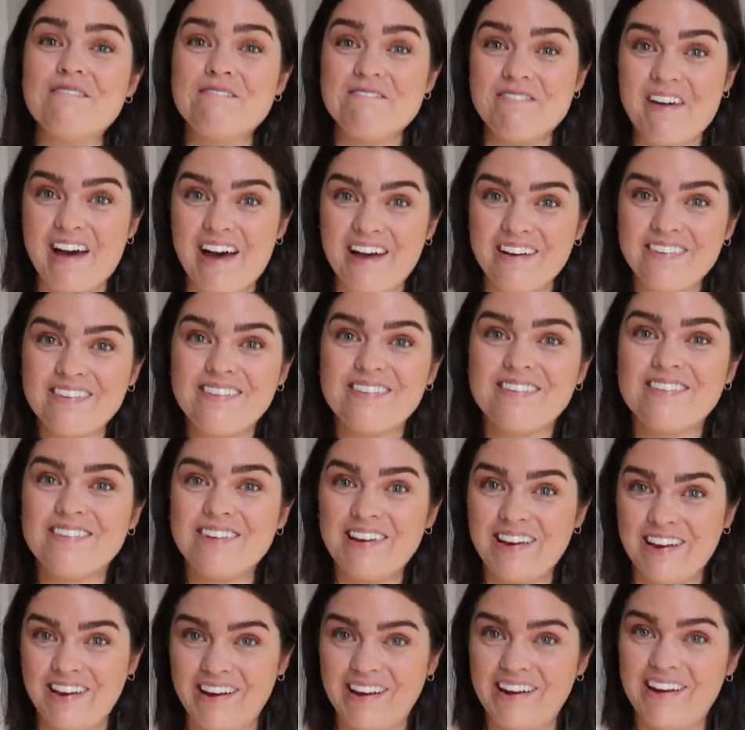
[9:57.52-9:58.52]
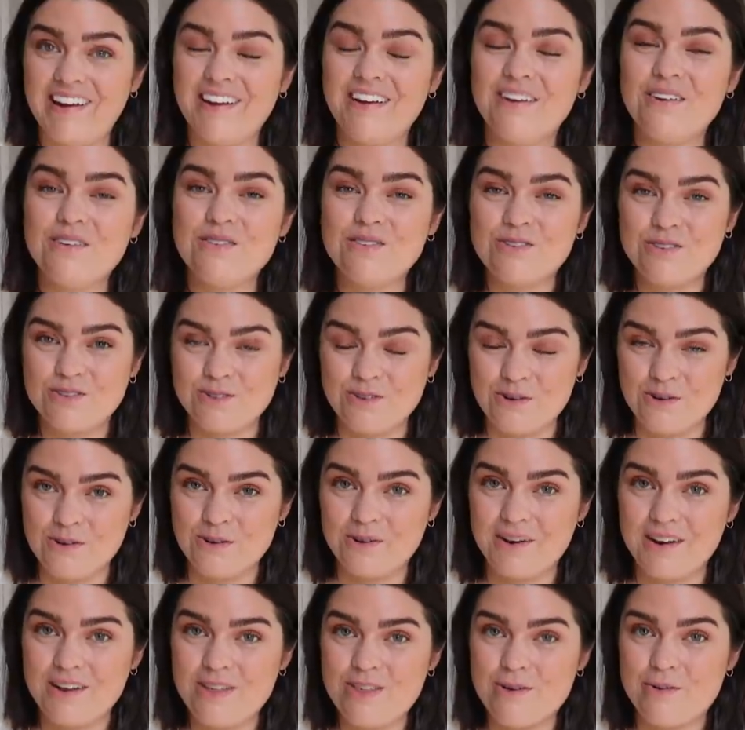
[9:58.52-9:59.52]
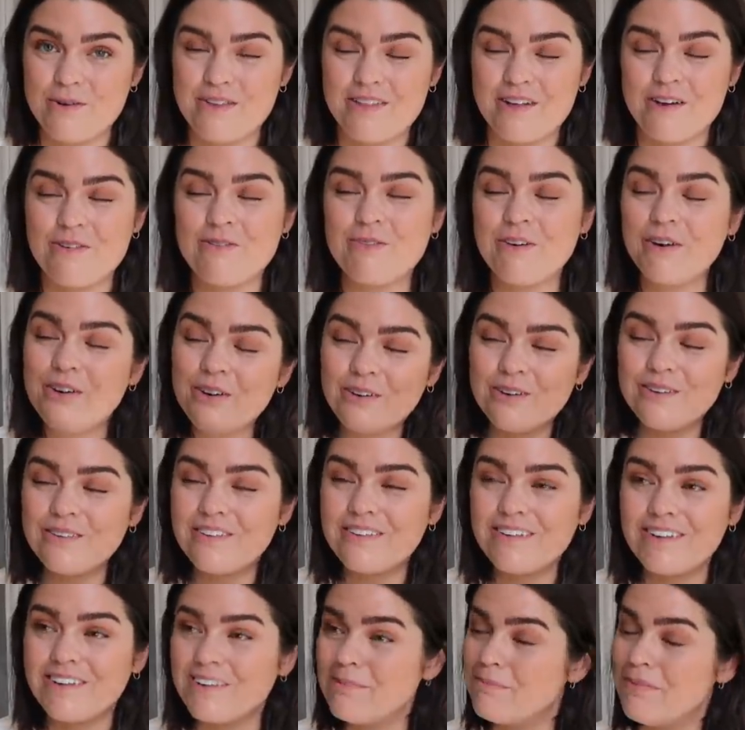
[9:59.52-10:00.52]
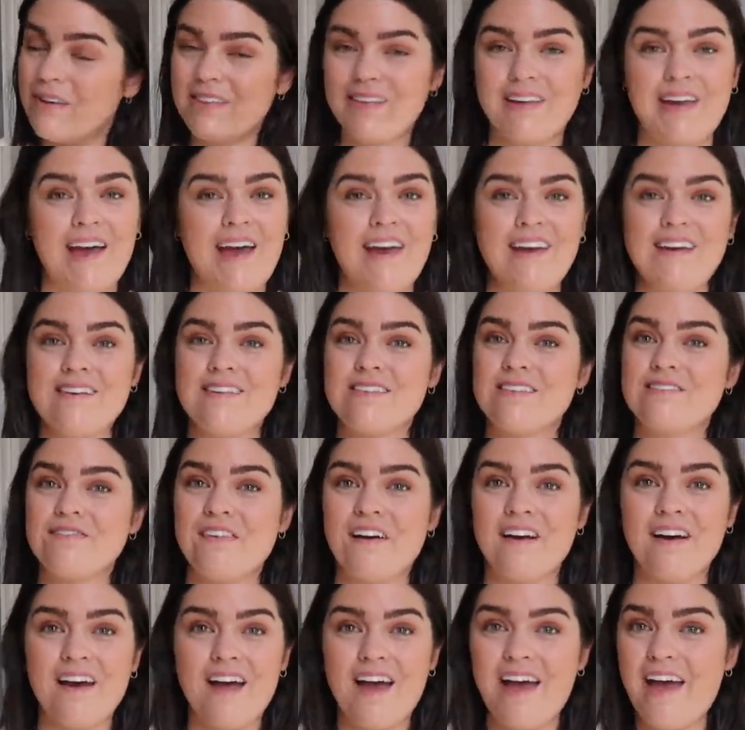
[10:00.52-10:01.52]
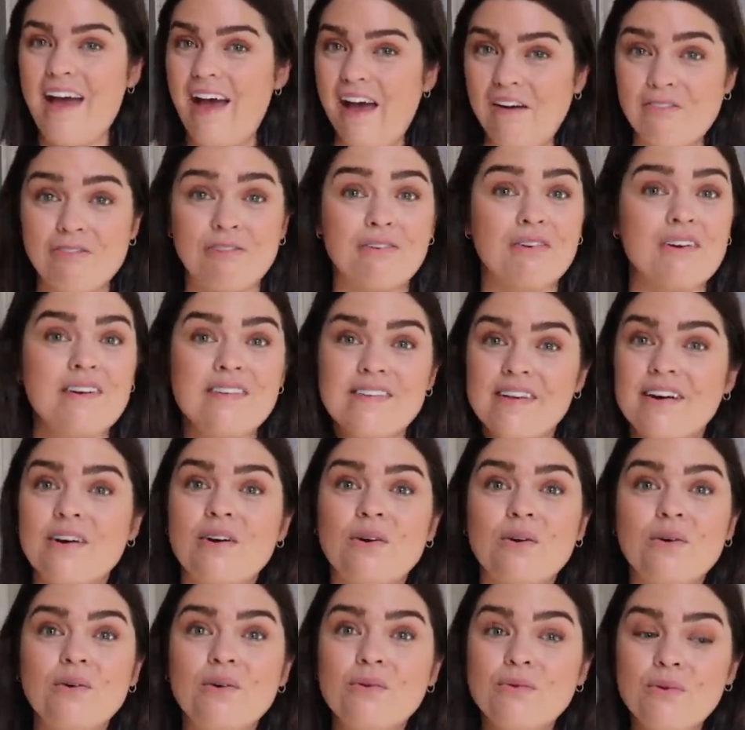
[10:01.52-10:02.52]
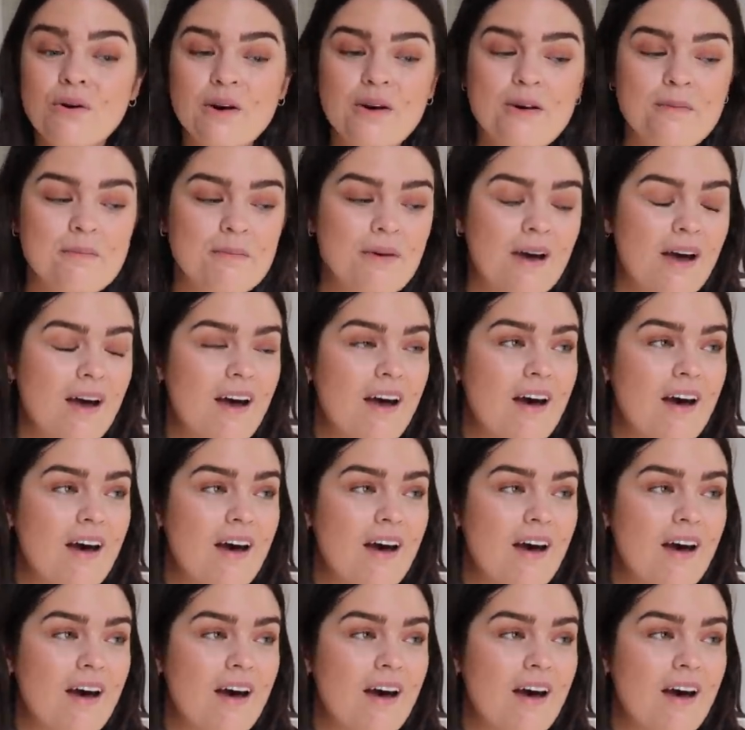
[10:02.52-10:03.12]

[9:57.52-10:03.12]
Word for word: invest in storage, which I feel could be the case for every single room.